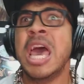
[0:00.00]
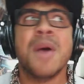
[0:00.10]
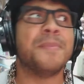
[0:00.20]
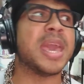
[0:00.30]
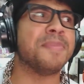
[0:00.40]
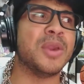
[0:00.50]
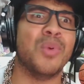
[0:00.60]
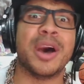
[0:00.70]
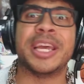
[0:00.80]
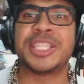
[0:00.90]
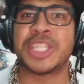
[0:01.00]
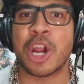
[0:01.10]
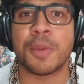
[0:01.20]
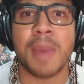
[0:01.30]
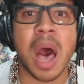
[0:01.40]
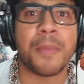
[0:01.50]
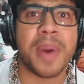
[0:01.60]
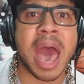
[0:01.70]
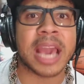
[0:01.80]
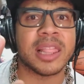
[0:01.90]
way that he said his
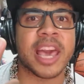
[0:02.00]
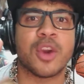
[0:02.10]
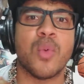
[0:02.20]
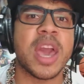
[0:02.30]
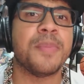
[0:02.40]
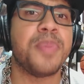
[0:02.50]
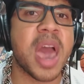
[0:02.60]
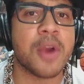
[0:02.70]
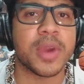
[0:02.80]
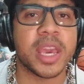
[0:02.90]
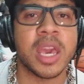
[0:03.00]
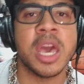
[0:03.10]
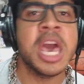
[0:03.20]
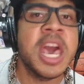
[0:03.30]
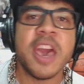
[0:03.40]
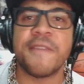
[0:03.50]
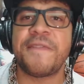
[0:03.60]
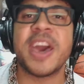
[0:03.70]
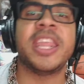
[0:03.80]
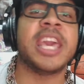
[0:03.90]
lines. He talked about Jameis
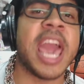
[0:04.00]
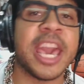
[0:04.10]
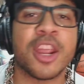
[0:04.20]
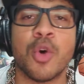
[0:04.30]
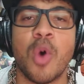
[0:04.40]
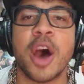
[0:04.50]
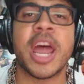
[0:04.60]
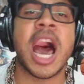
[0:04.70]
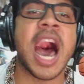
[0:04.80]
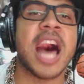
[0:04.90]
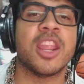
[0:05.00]
Illen, the crab meat.